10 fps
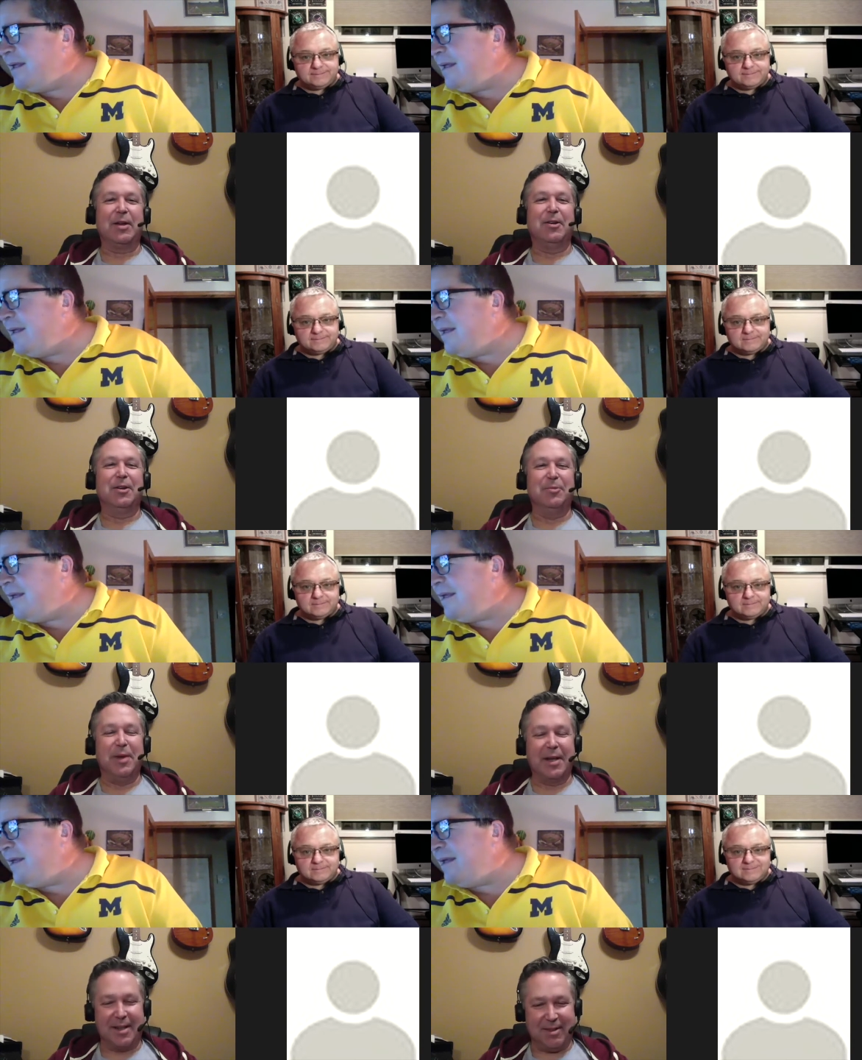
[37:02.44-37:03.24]
Speaker 1: good,
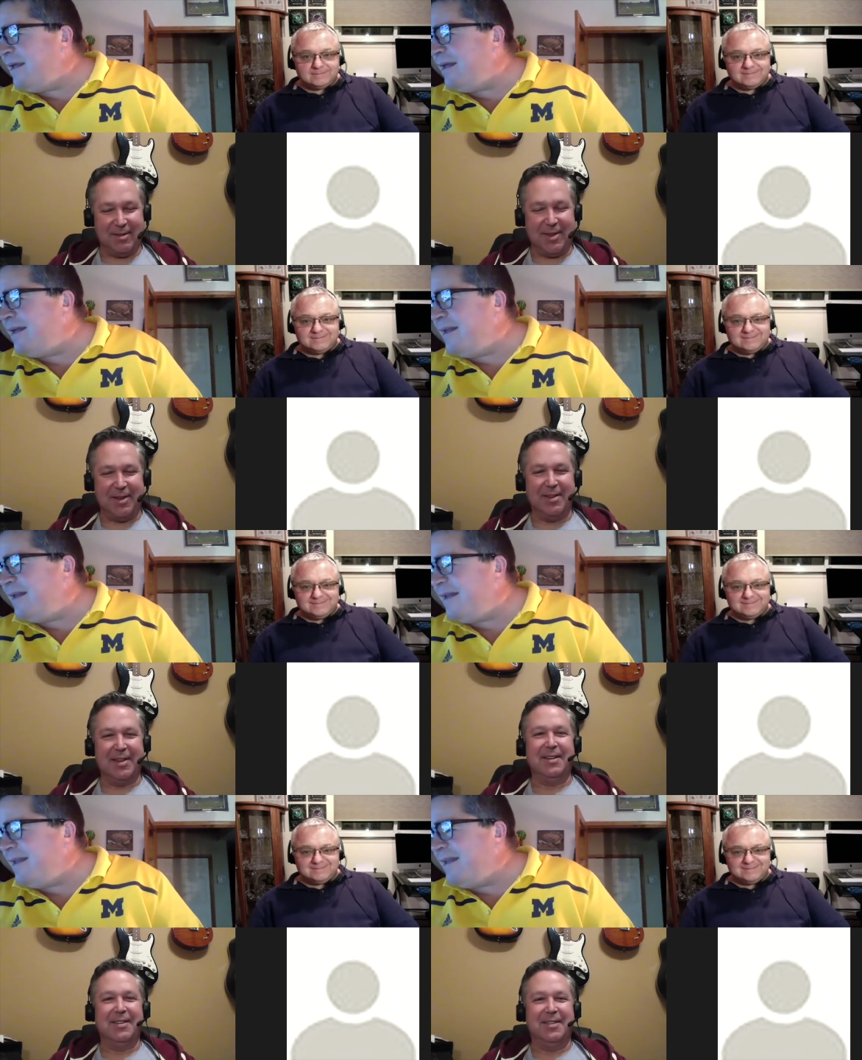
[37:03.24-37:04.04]
Mick. Very
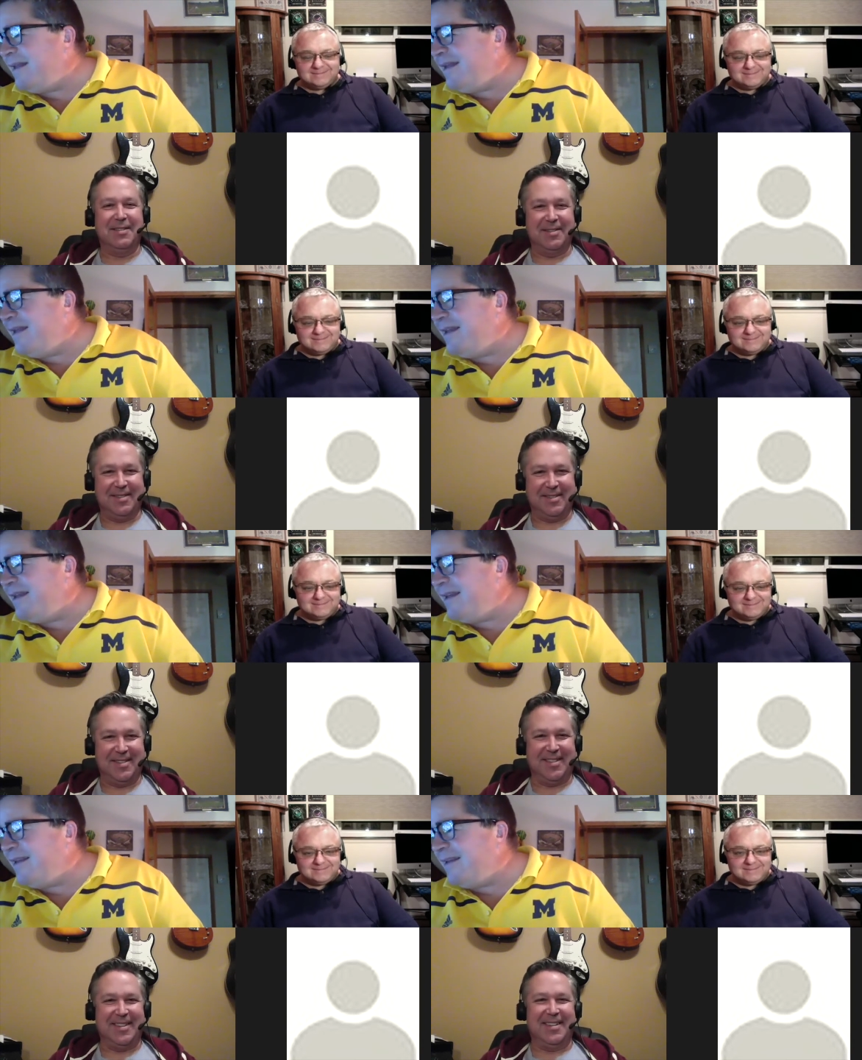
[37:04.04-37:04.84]
good.
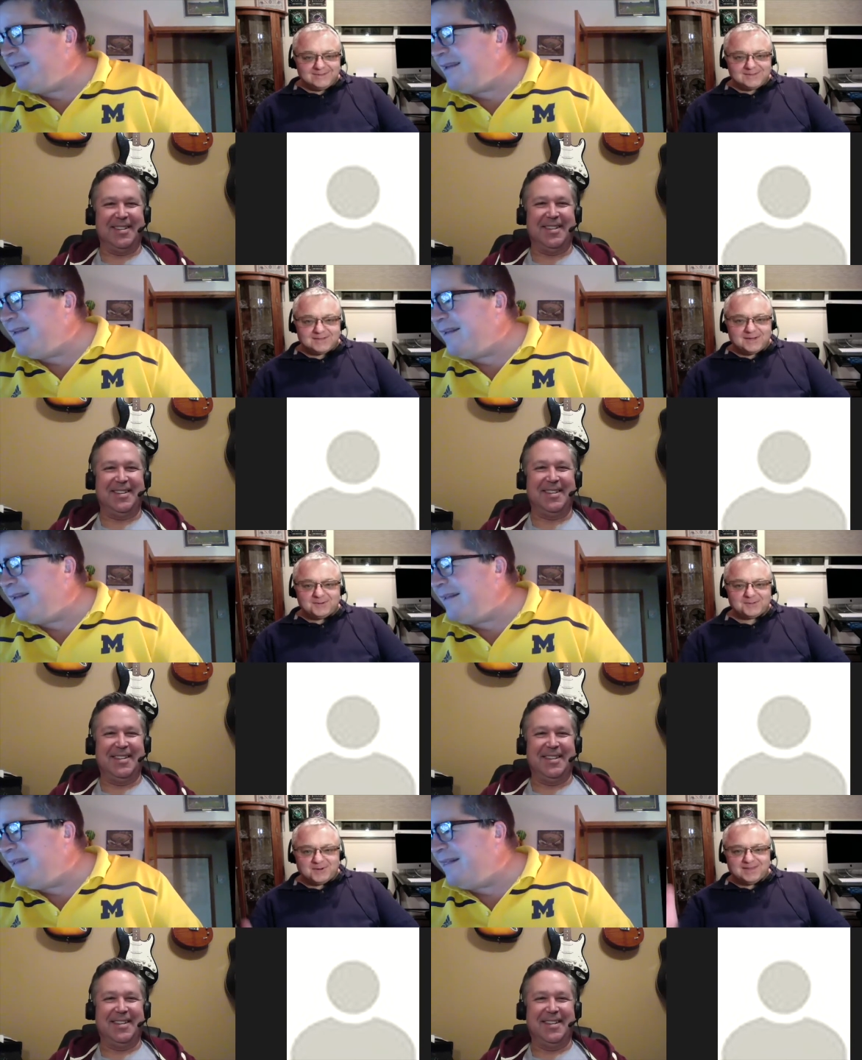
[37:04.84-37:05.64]
Speaker 2: so
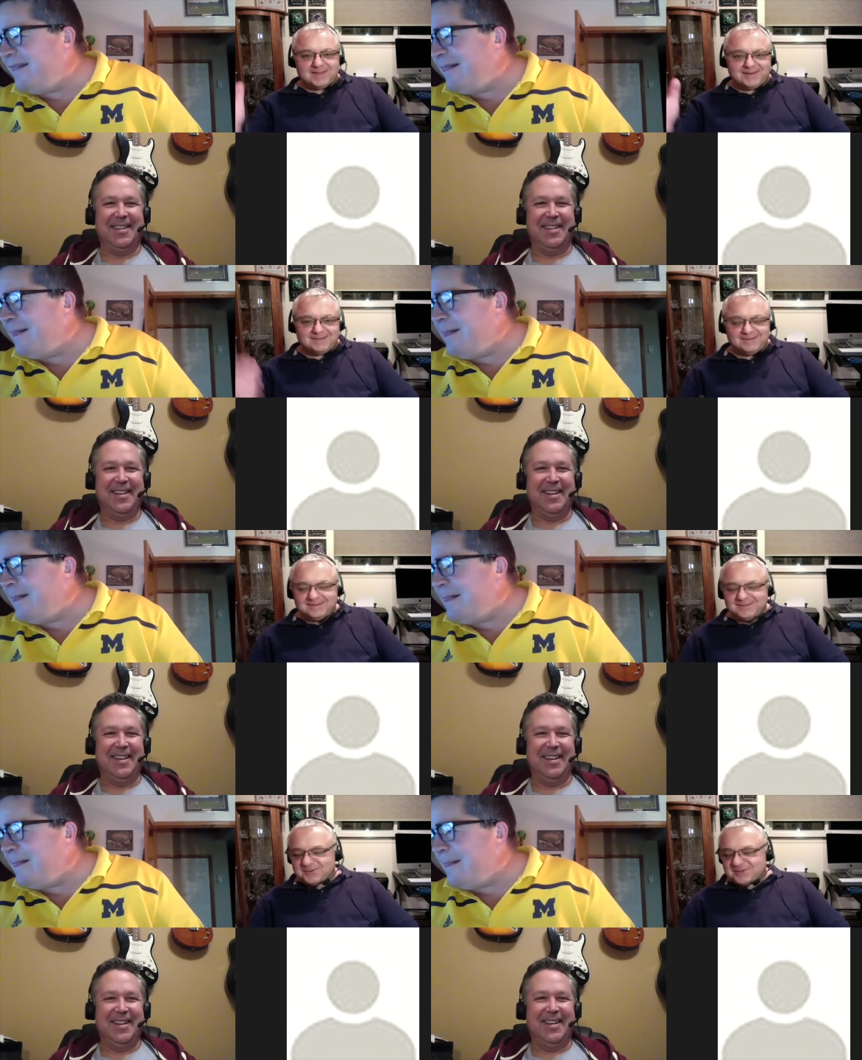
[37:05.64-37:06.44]
that was why they
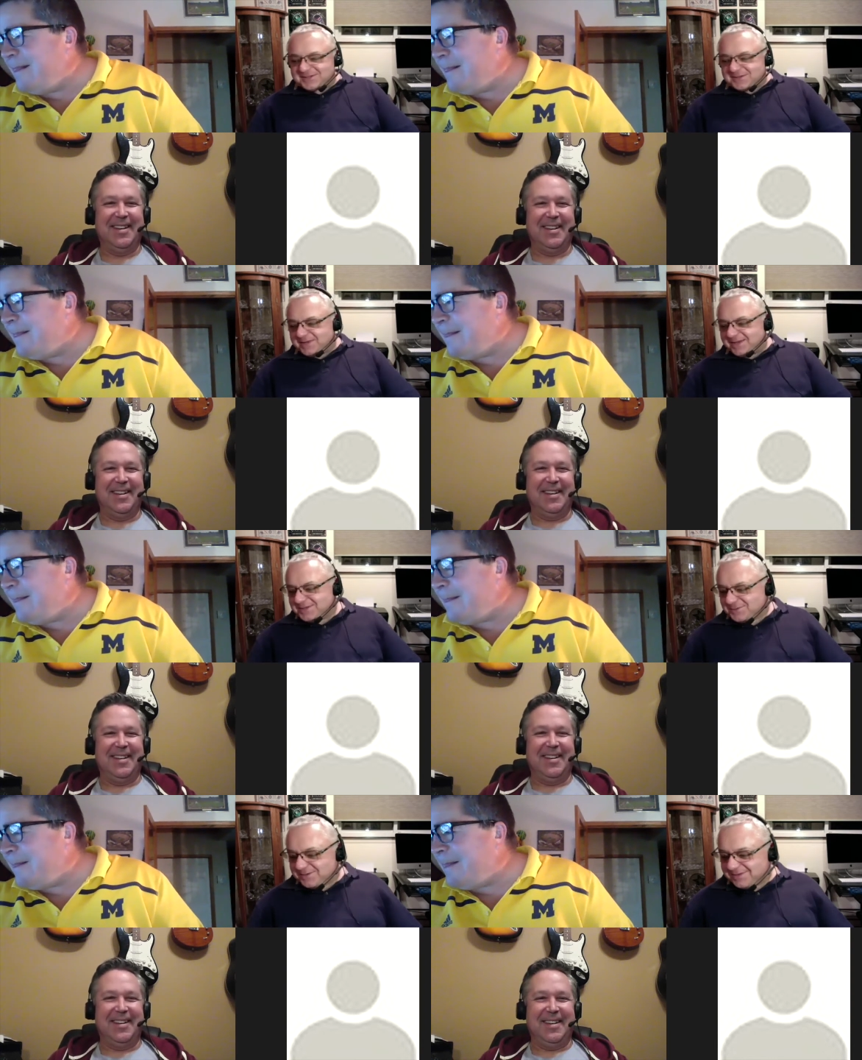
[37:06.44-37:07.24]
they were just
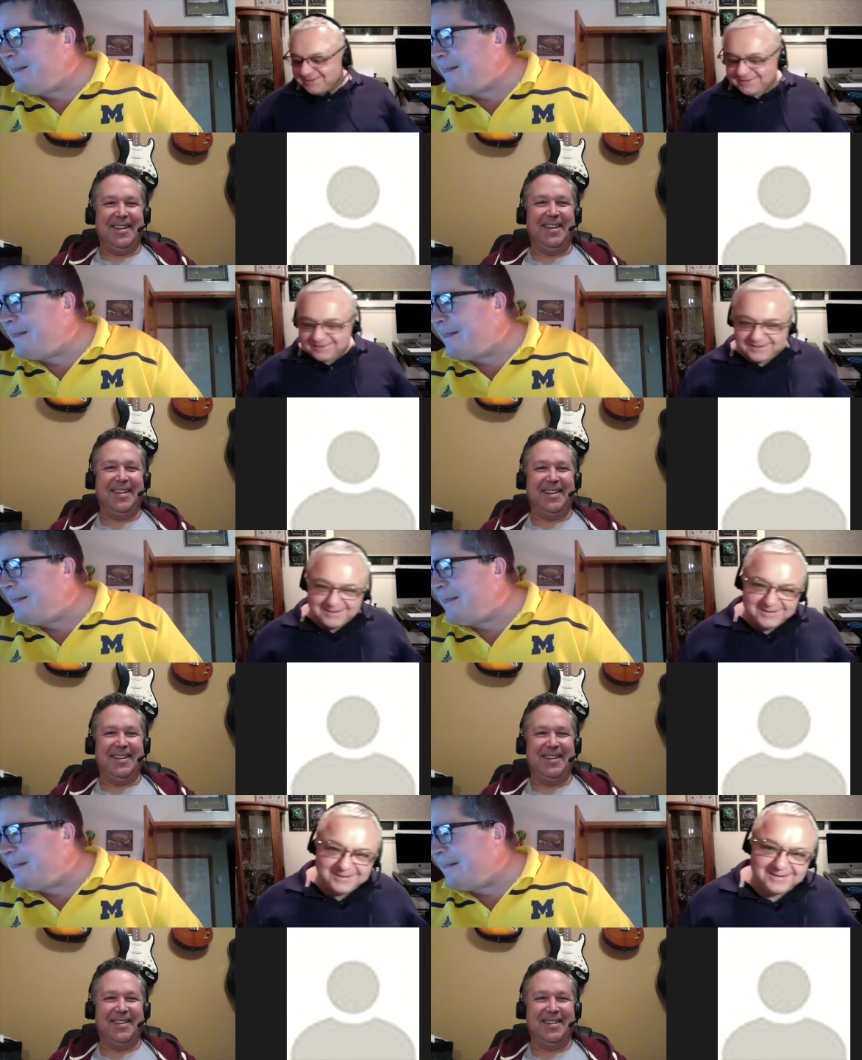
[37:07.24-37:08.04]
amazed with
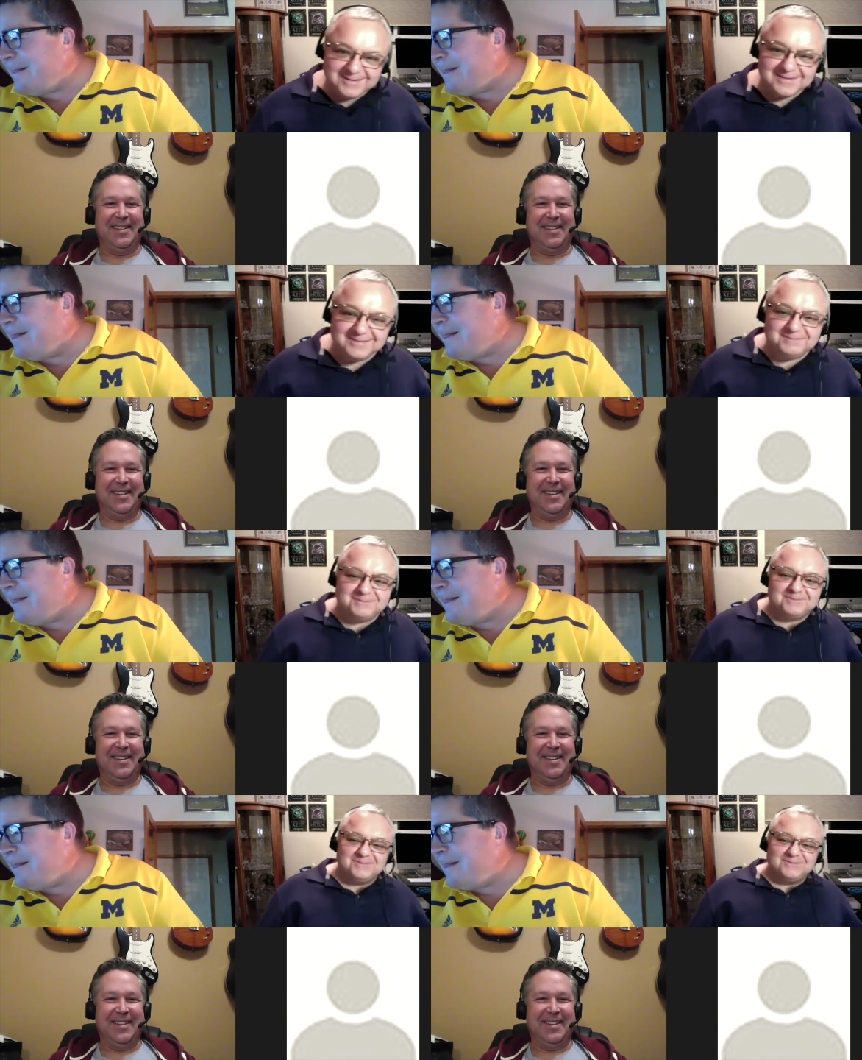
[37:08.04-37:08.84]
it.
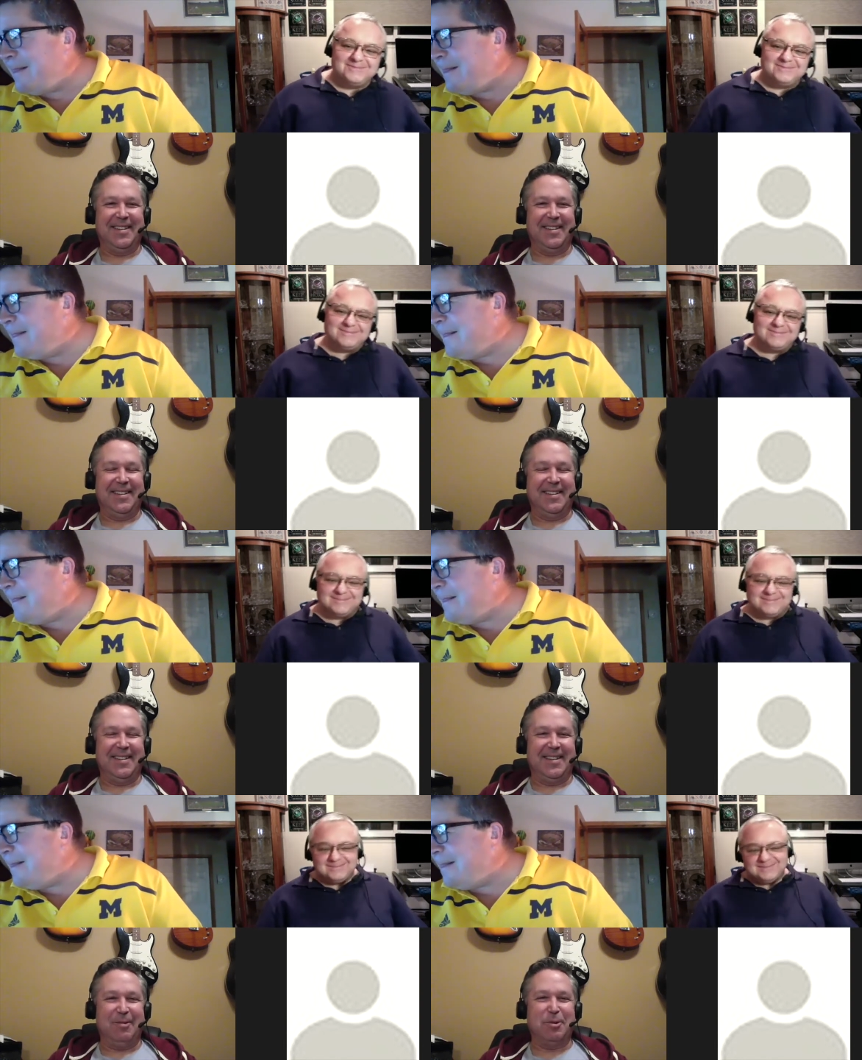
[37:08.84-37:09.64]

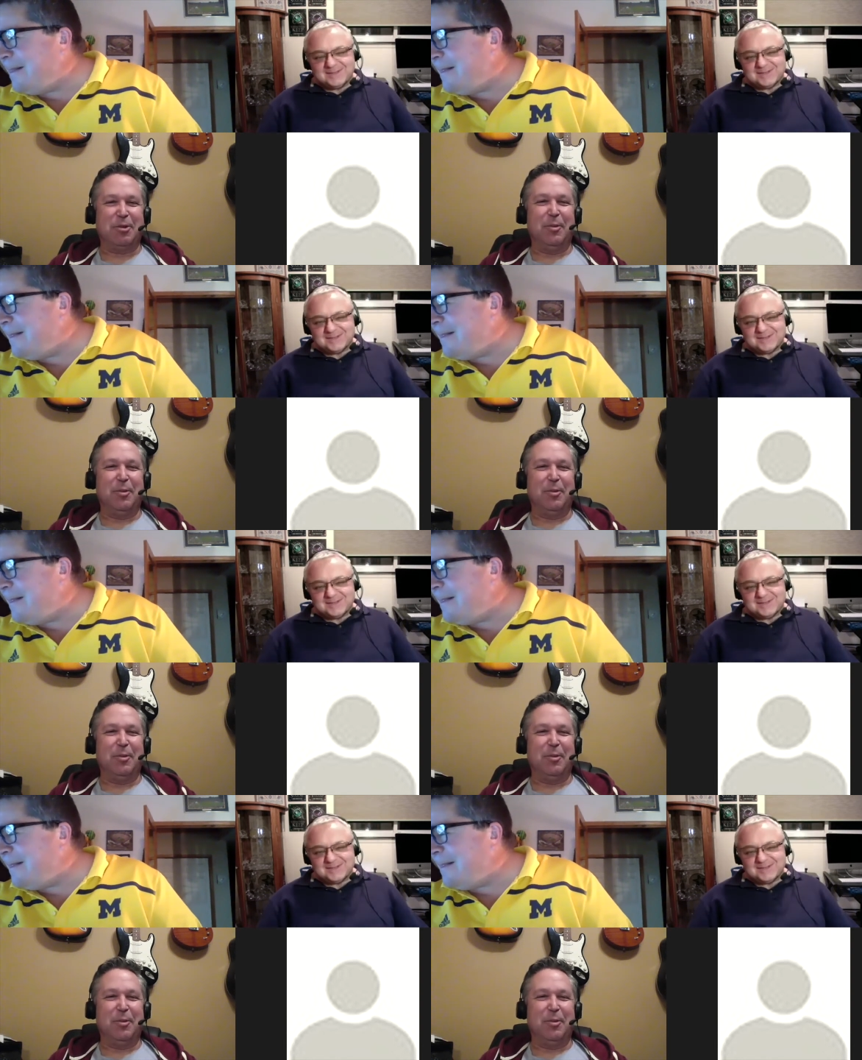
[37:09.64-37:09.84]
was so